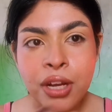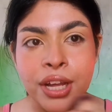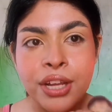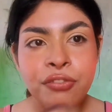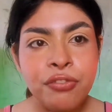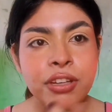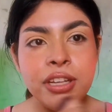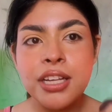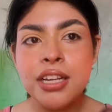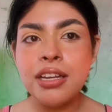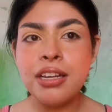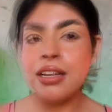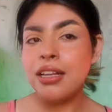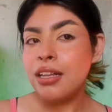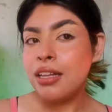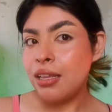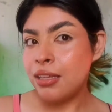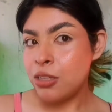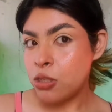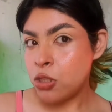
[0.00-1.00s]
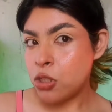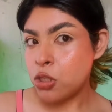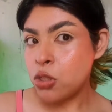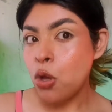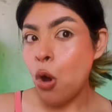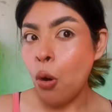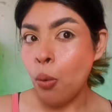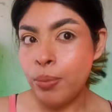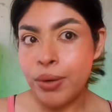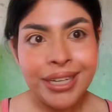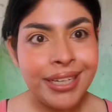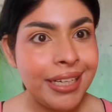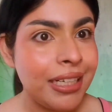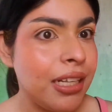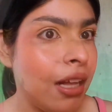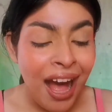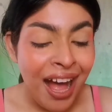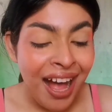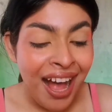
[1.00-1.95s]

I feel. So pretty.